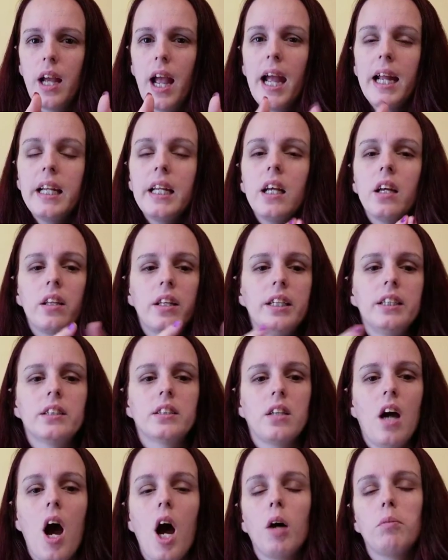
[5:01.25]
Any of
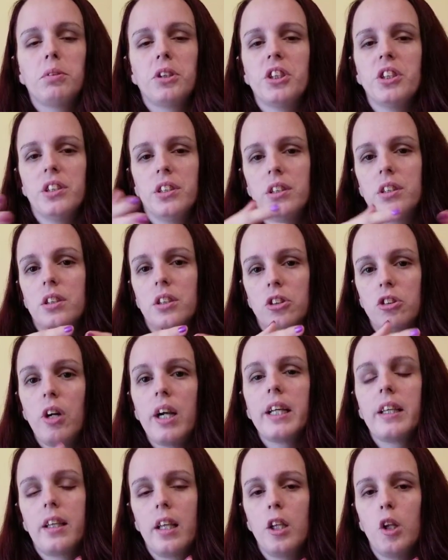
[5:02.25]
these options
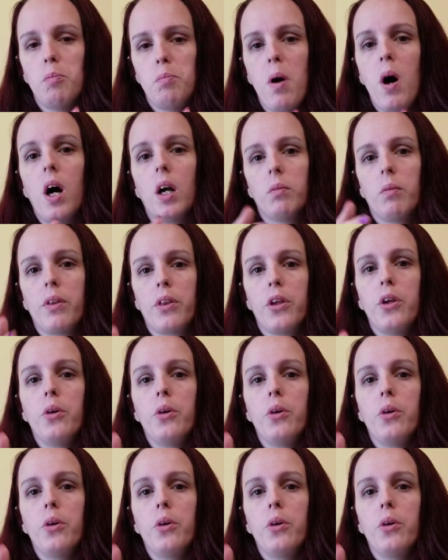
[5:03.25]
strengthen the bond with